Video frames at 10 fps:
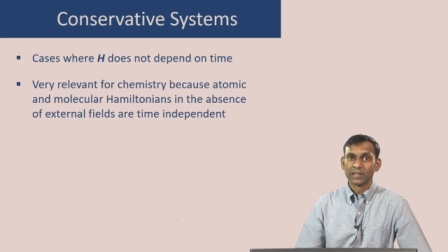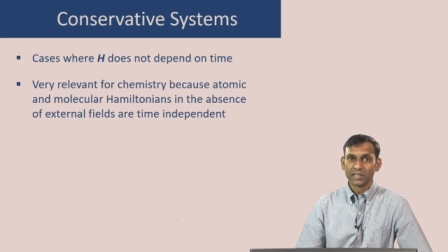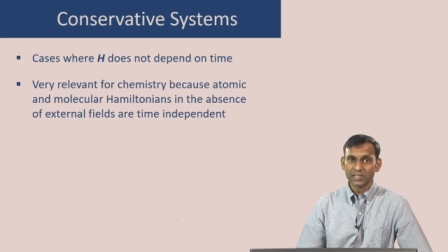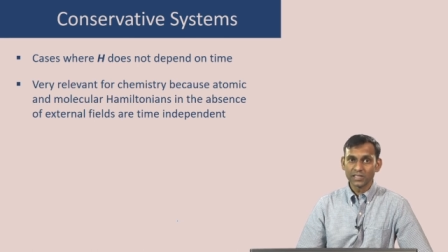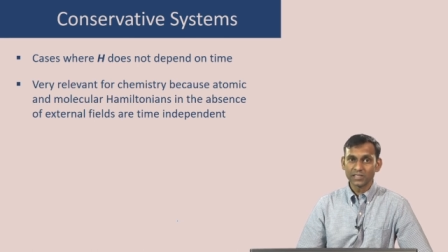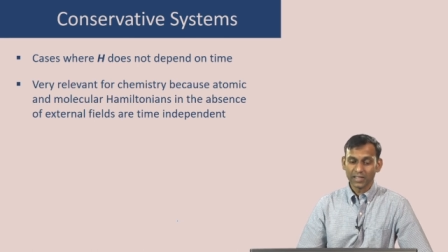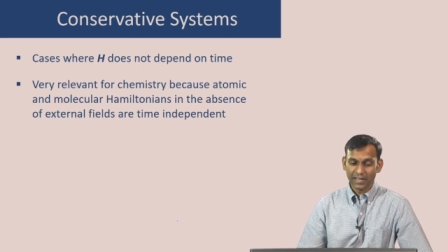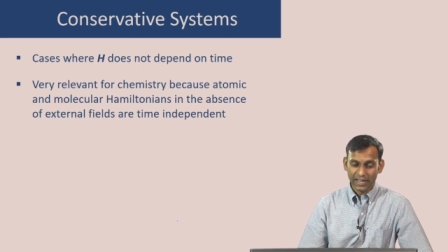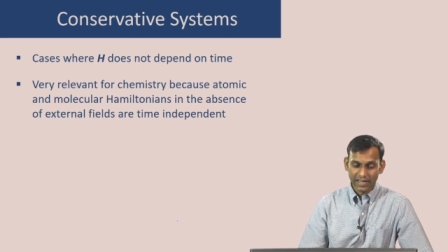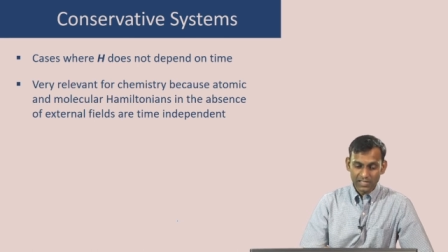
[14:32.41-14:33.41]
This is the
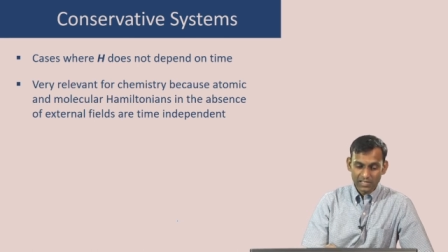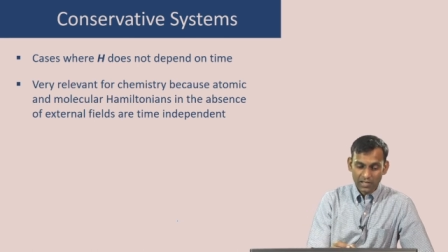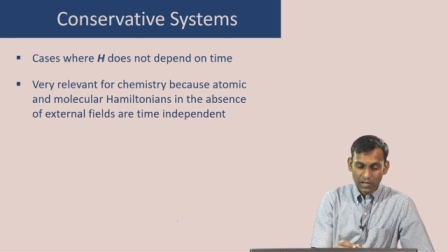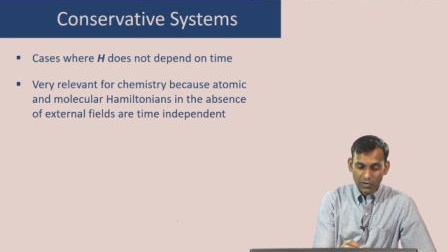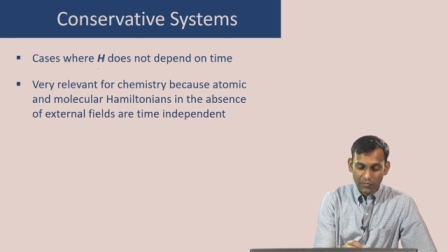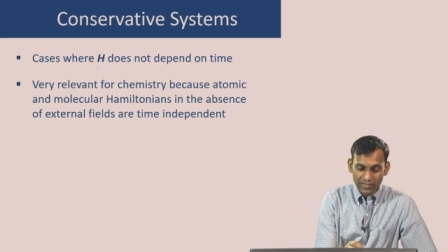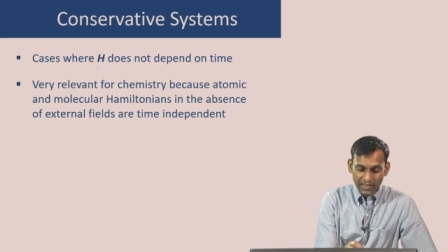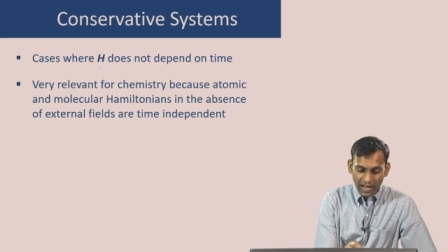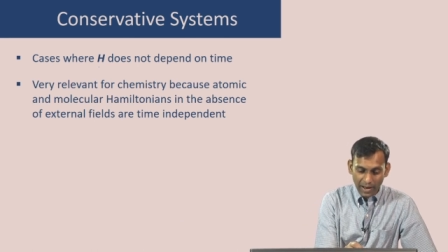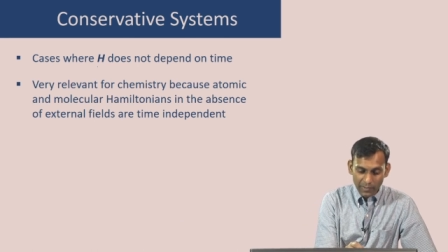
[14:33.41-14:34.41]
case when
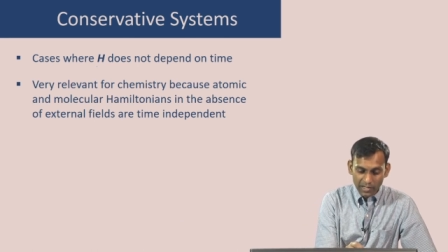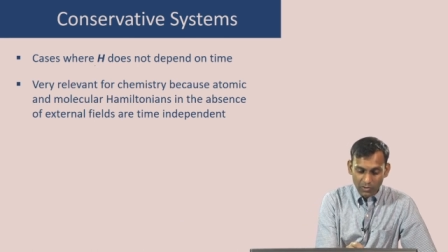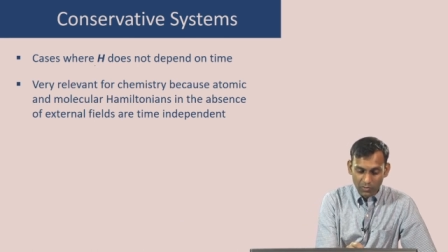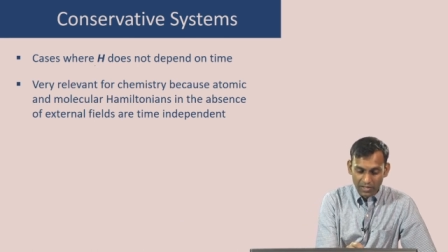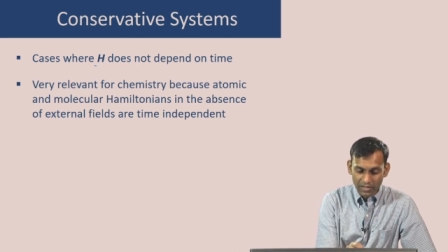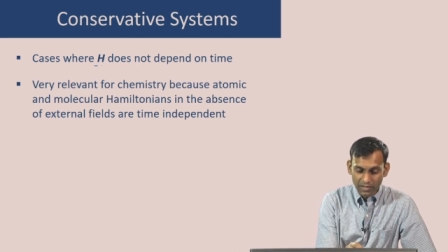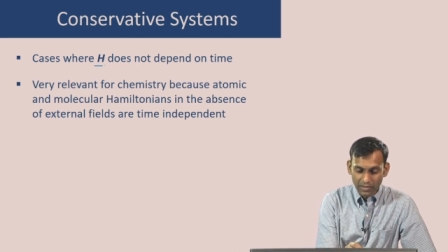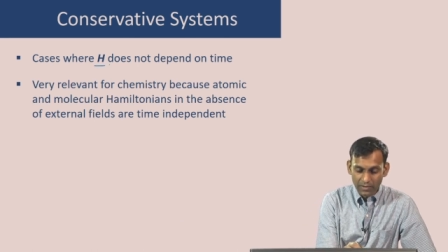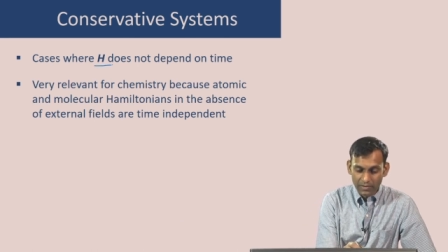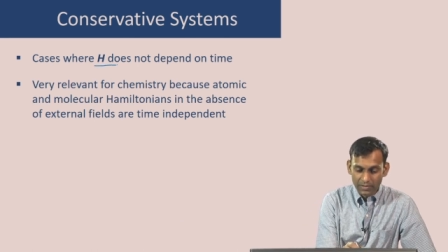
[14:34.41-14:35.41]
the
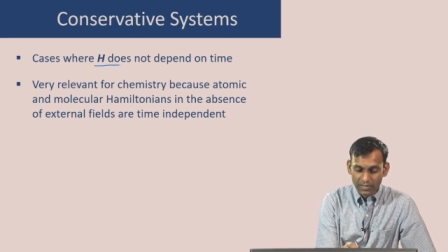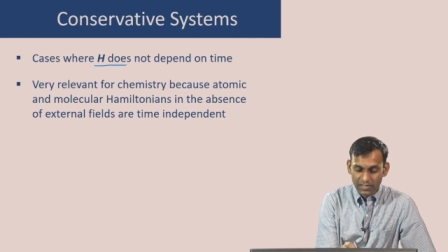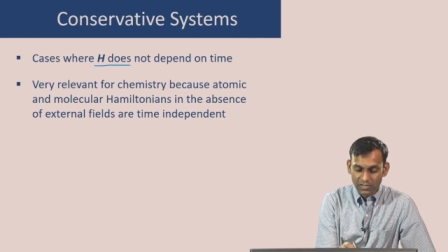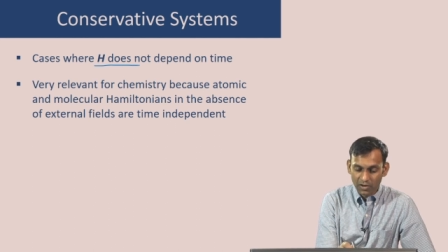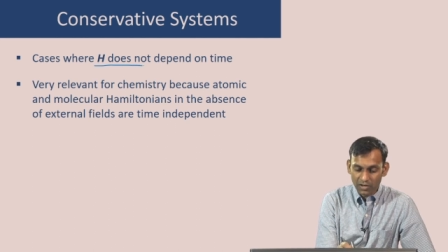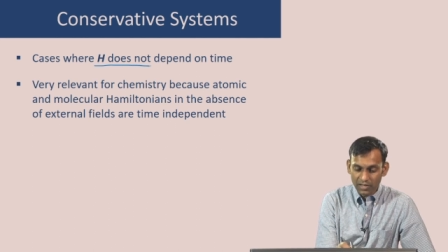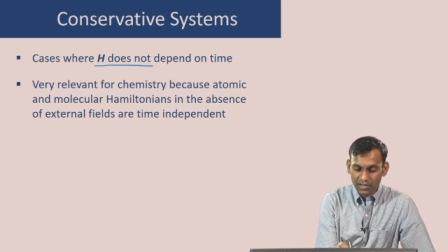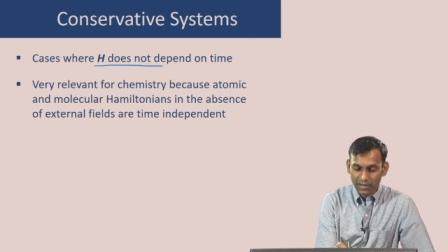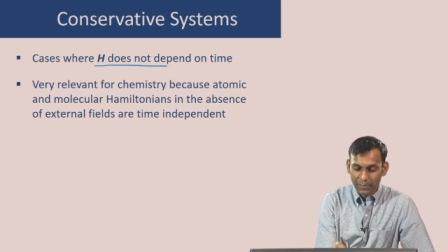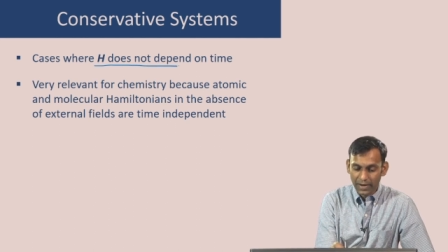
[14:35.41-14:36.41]
Hamiltonian does not
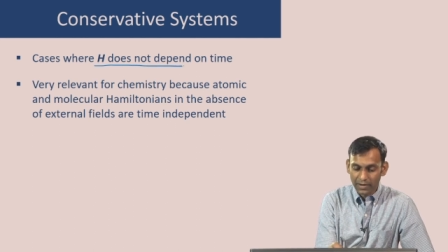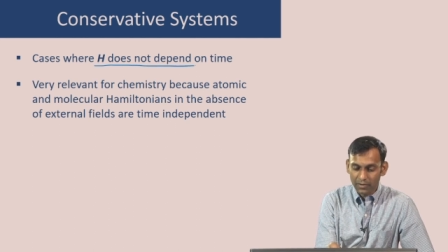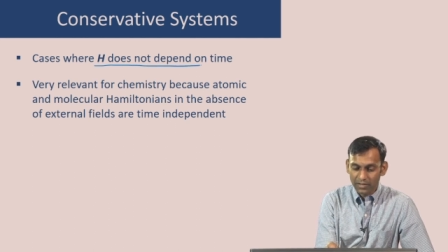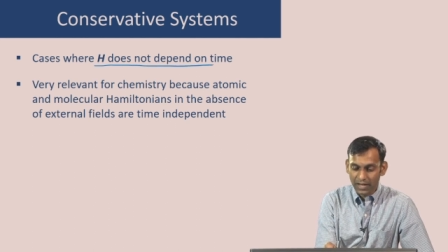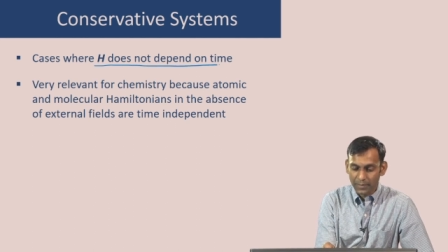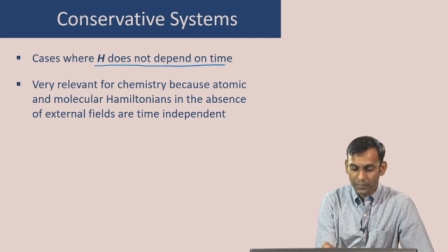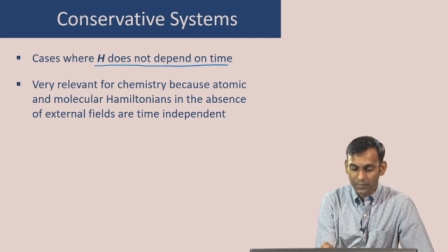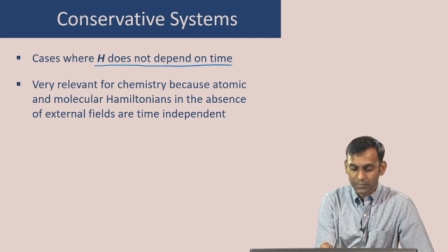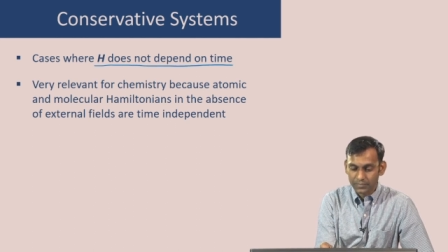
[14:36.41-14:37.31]
depend on time.